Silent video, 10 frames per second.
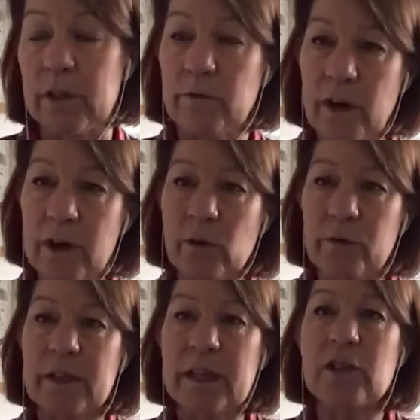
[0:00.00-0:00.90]
So first
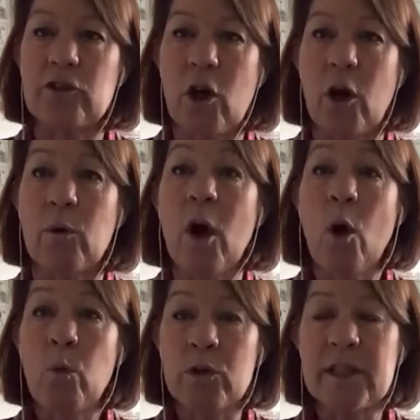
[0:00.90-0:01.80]
off, you need to know
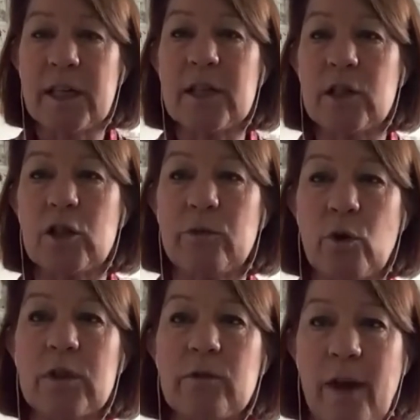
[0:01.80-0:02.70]
what it is that you've
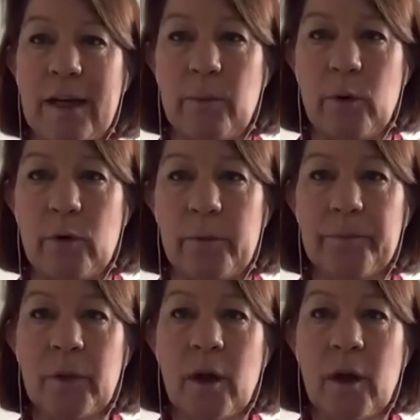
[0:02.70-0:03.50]
got available.